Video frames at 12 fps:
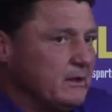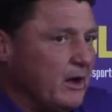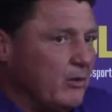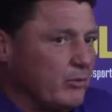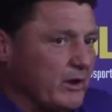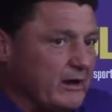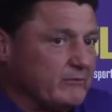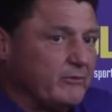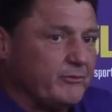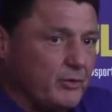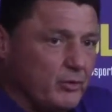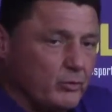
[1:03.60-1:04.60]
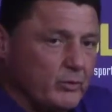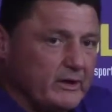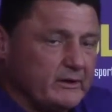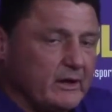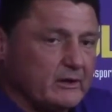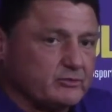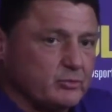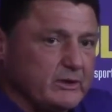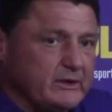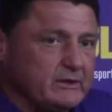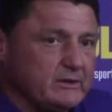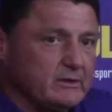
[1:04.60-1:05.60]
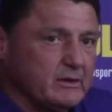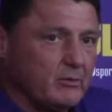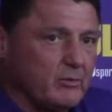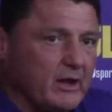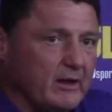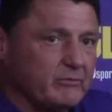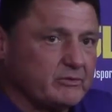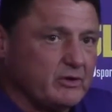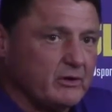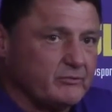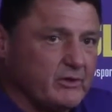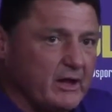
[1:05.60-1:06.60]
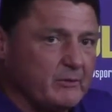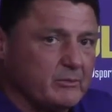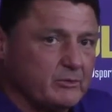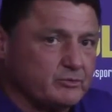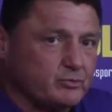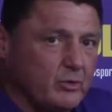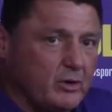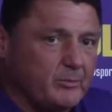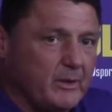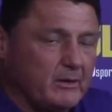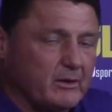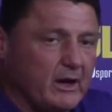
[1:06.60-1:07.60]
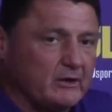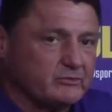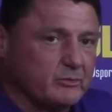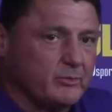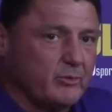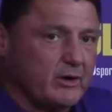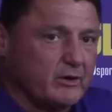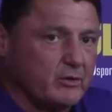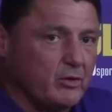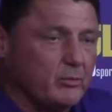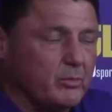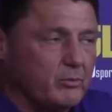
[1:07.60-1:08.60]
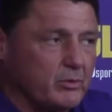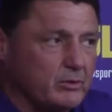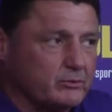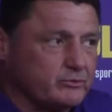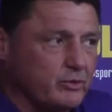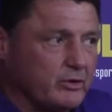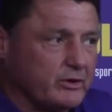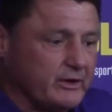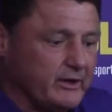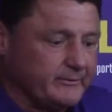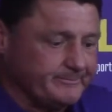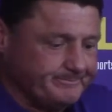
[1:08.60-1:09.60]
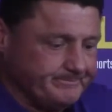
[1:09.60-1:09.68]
We're going to have a full week next week. We're going to have a tough game in the swamp. Our guys are going to be ready to go, but we're going to enjoy tonight.